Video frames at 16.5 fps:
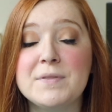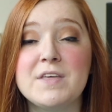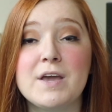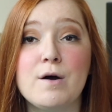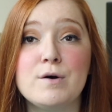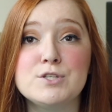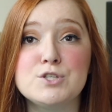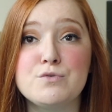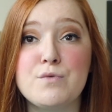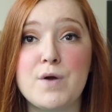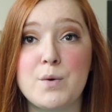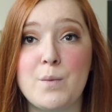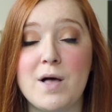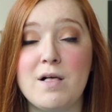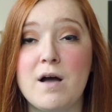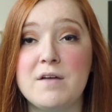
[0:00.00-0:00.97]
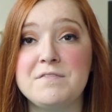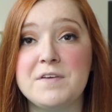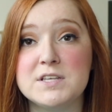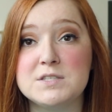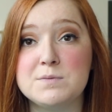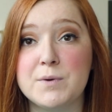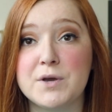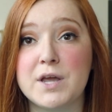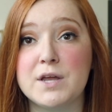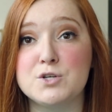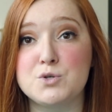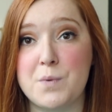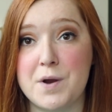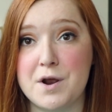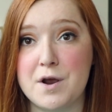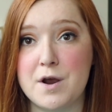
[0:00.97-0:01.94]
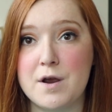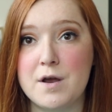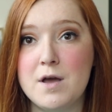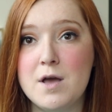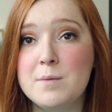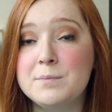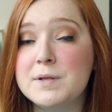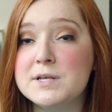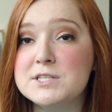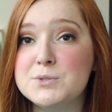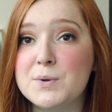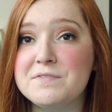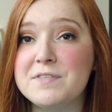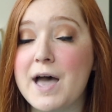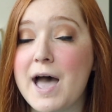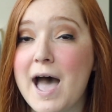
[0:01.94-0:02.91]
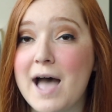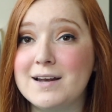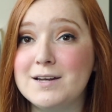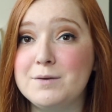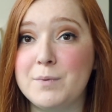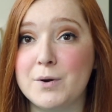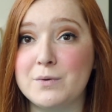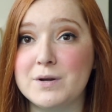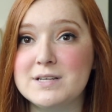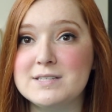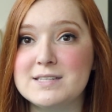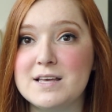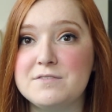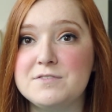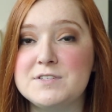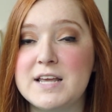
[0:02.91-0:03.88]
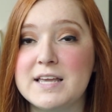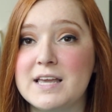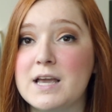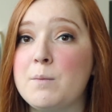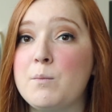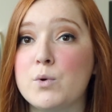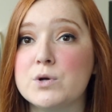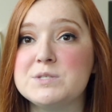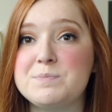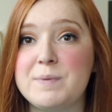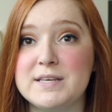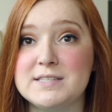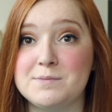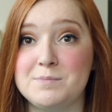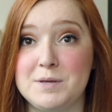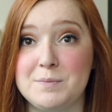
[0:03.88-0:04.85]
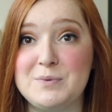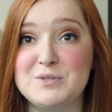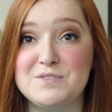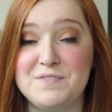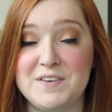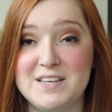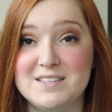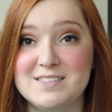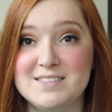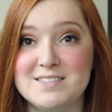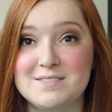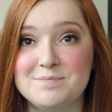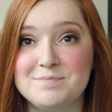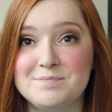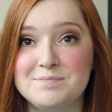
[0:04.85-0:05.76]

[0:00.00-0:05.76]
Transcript: but they also run well on Facebook and Twitter. Plus, you have the added bonus of taking up more space in people's feeds.